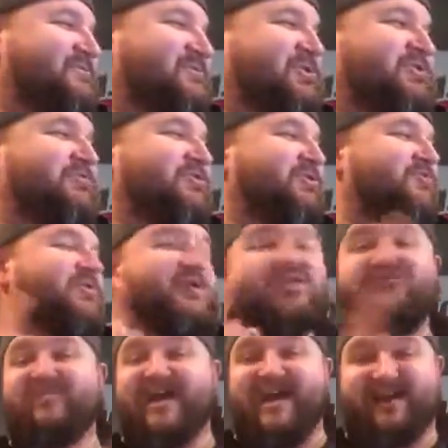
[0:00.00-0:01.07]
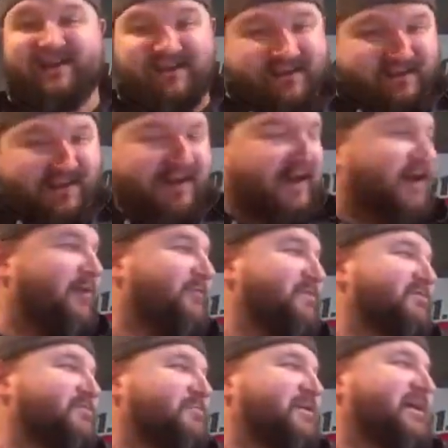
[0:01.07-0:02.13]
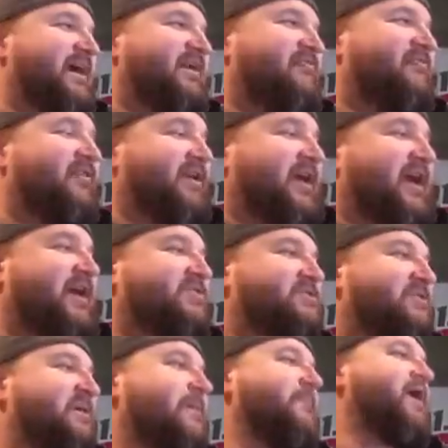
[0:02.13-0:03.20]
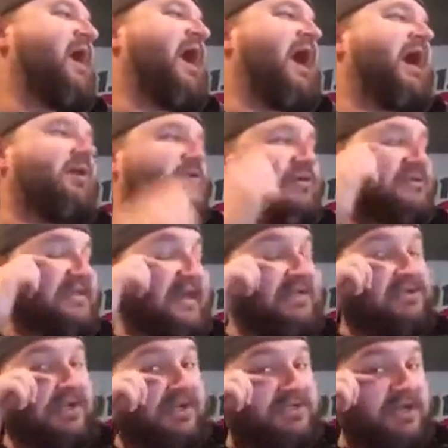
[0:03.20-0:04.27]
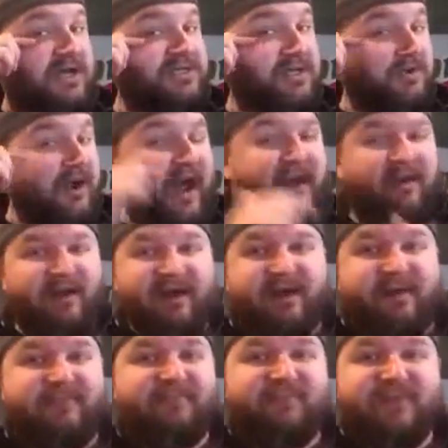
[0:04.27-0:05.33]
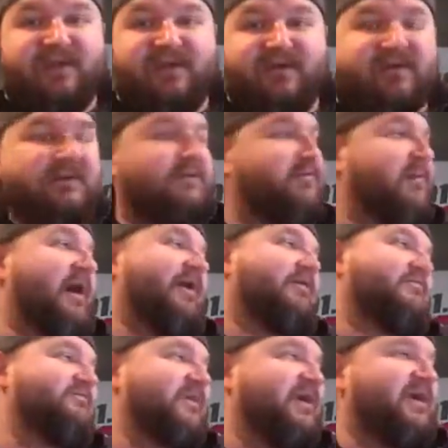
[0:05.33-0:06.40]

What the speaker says: You do you, Nick, which would be kind of fitting, actually. Criss Angel is also not, on the